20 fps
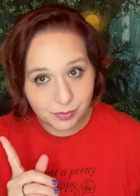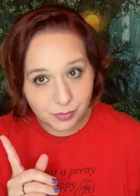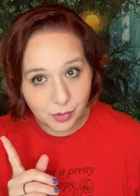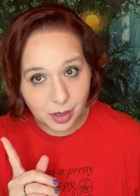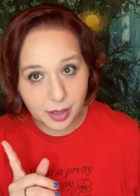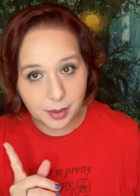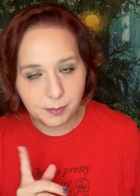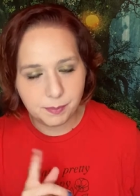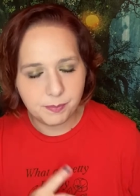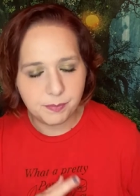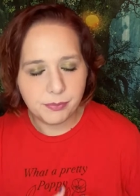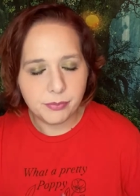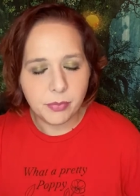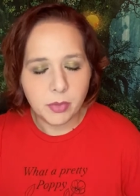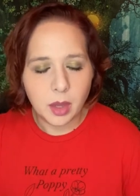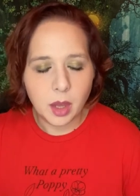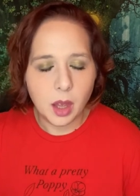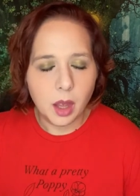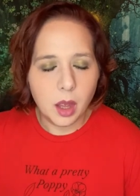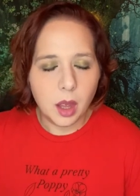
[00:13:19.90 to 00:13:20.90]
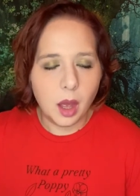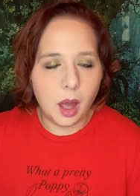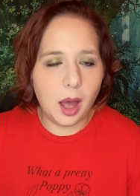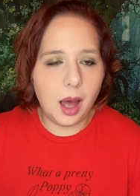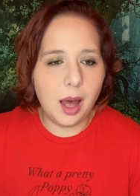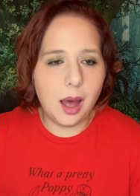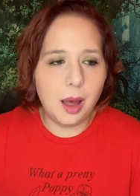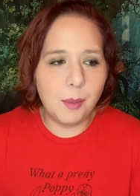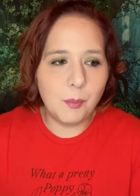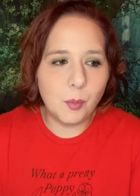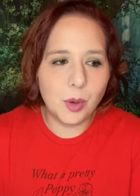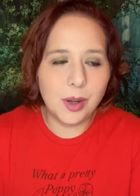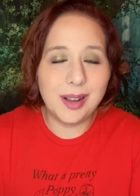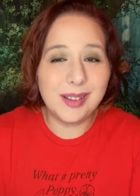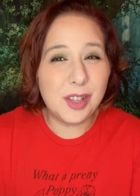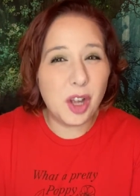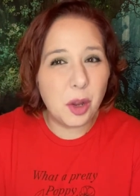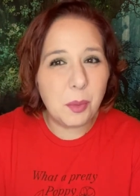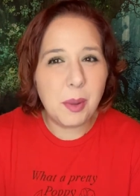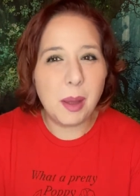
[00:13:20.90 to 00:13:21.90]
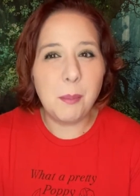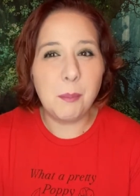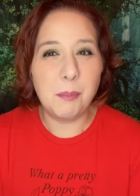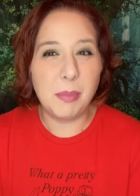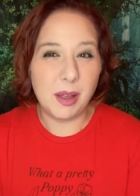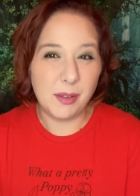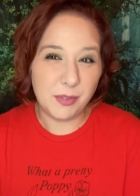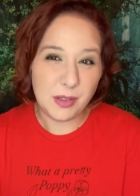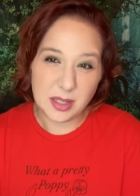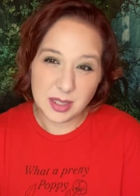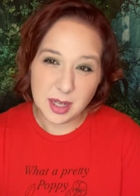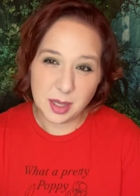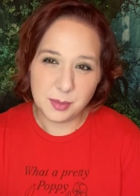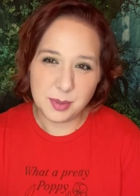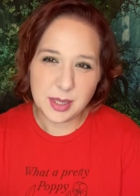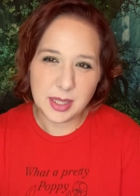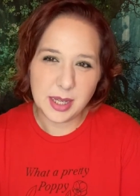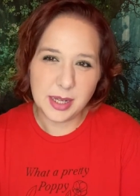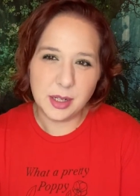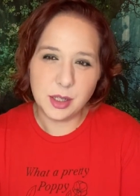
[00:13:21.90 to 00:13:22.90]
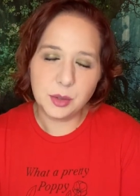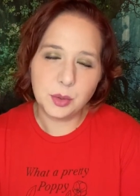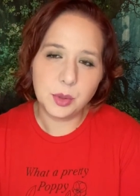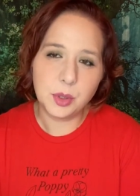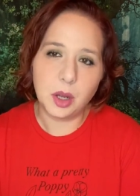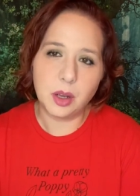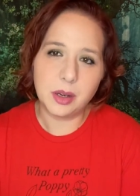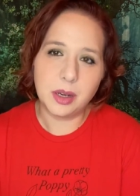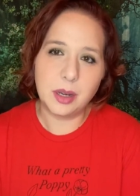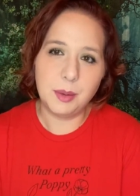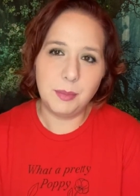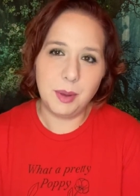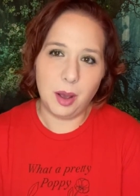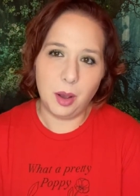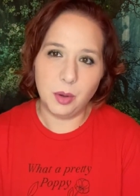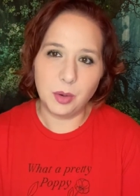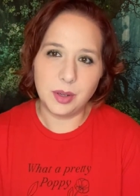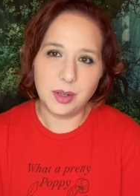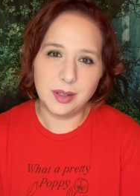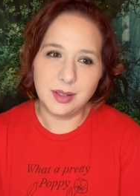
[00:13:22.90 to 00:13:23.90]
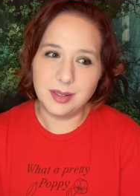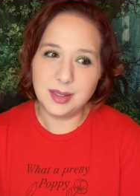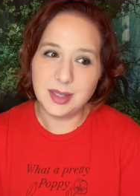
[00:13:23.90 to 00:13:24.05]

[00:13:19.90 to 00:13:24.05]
right? Um, we're not talking about Buffy type slayers. We're talking about